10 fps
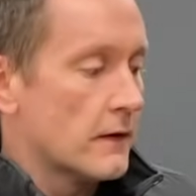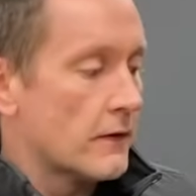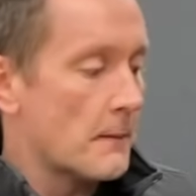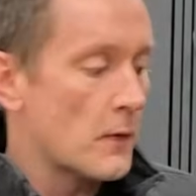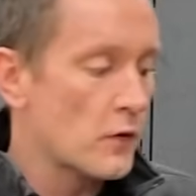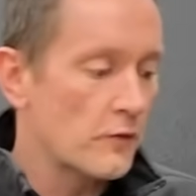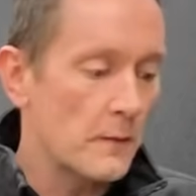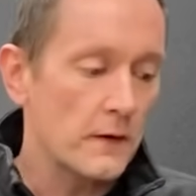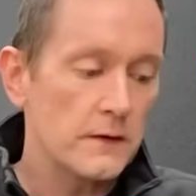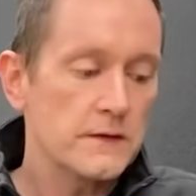the
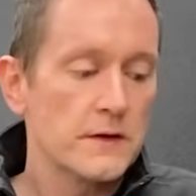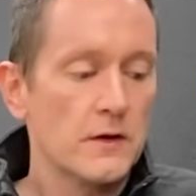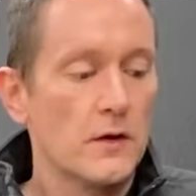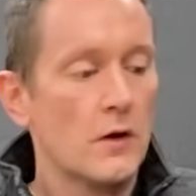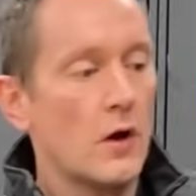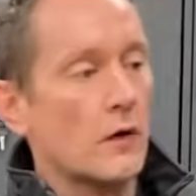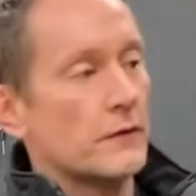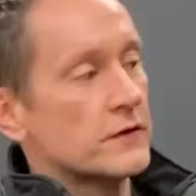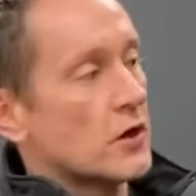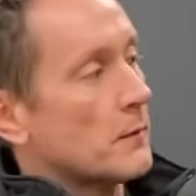movement of
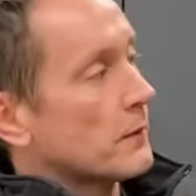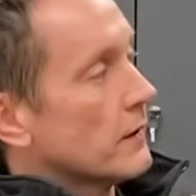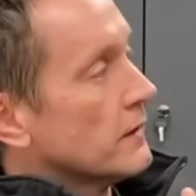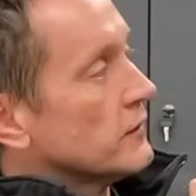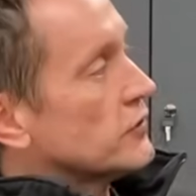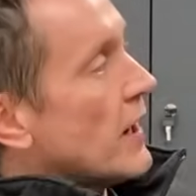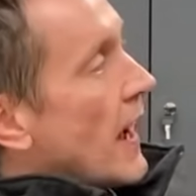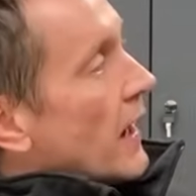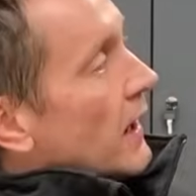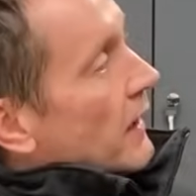the top
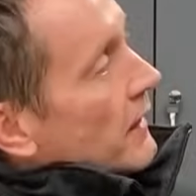shell